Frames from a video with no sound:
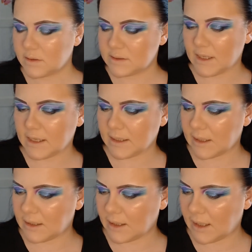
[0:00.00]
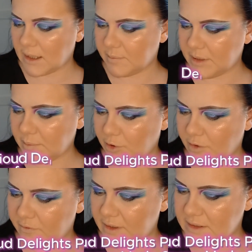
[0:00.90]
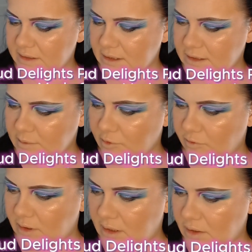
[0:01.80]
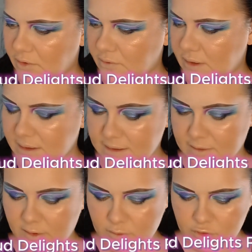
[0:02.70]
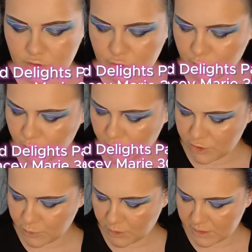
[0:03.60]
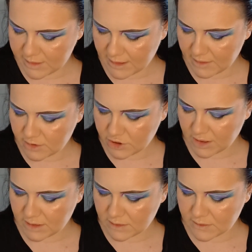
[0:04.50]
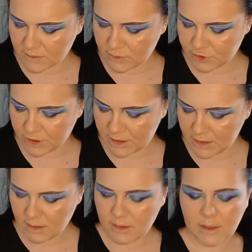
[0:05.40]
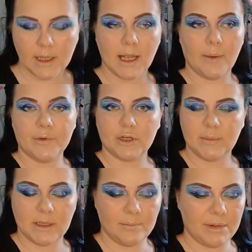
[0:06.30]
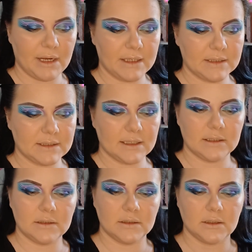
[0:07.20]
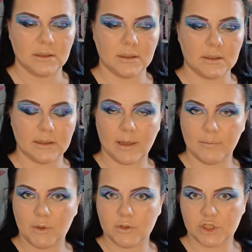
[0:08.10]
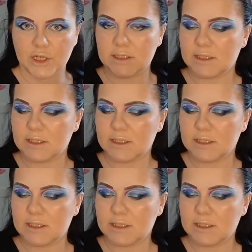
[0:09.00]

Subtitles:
Taking a Bperfect Stacey Marie 302 brush, we are taking the shade Slushy, and we're going to be blending that Mood shade